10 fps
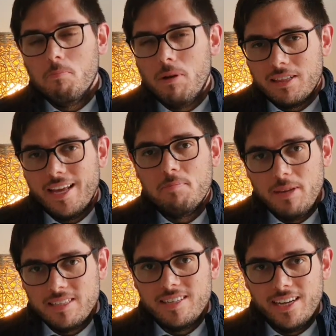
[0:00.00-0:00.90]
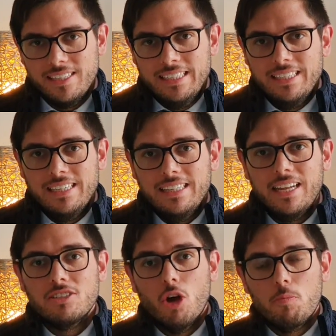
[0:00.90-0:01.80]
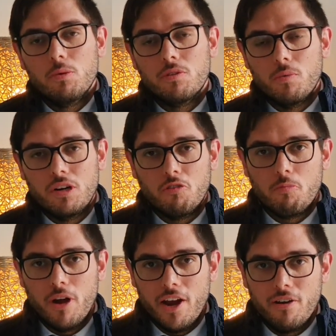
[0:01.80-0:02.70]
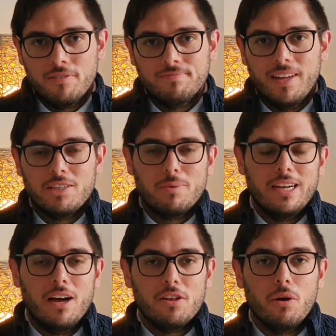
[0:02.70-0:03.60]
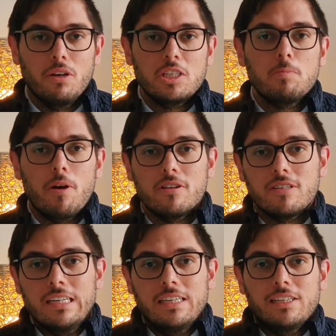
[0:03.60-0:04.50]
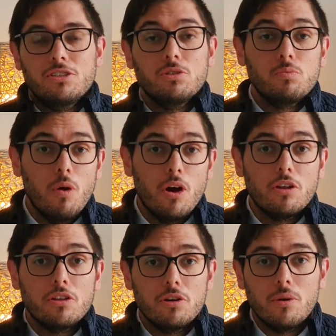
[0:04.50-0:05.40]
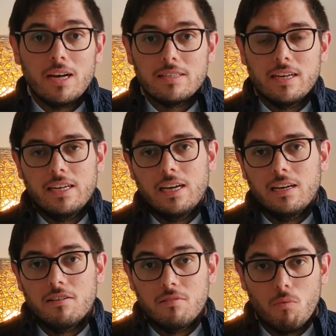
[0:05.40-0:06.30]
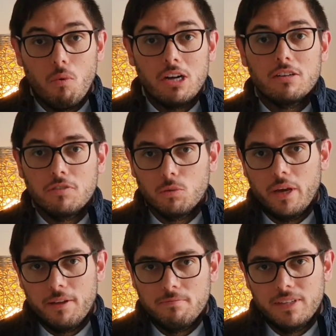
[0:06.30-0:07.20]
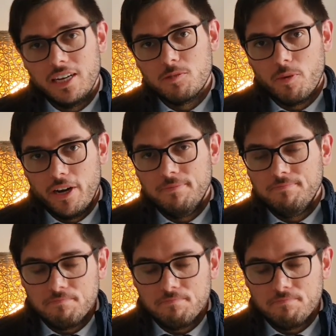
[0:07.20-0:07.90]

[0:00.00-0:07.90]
But that being said, let us open with a word of prayer as we allow the Holy Spirit to work through us in a wonderful way. Let us pray.